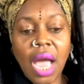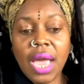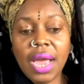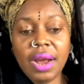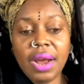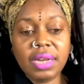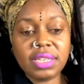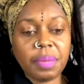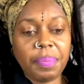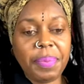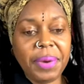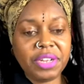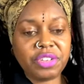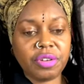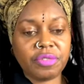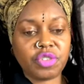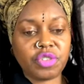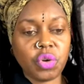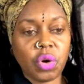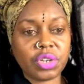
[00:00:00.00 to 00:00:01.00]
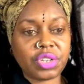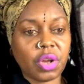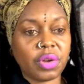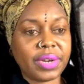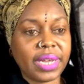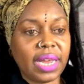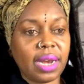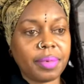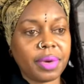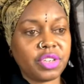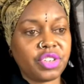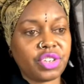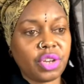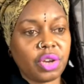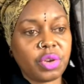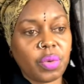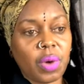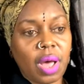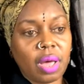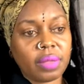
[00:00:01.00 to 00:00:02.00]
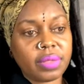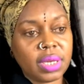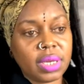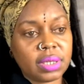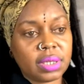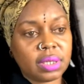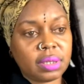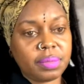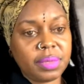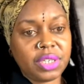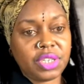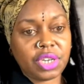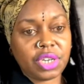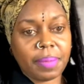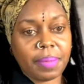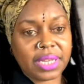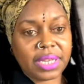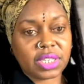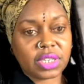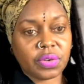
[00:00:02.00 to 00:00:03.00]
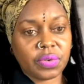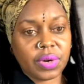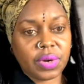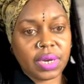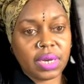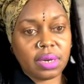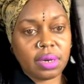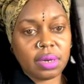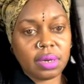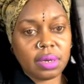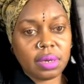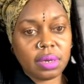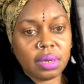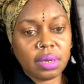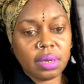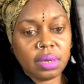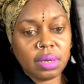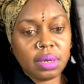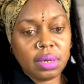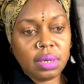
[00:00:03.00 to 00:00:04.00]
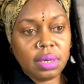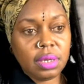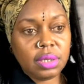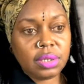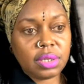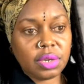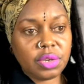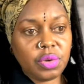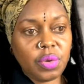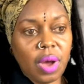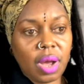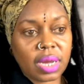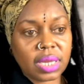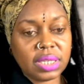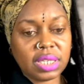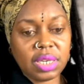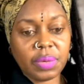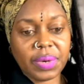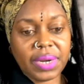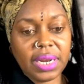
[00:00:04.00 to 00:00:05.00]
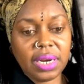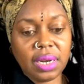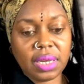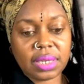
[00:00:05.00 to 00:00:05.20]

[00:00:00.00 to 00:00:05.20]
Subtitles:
Here's a picture of George Hodel. I'm going to show you all this. Let me share my screen so you all can see what he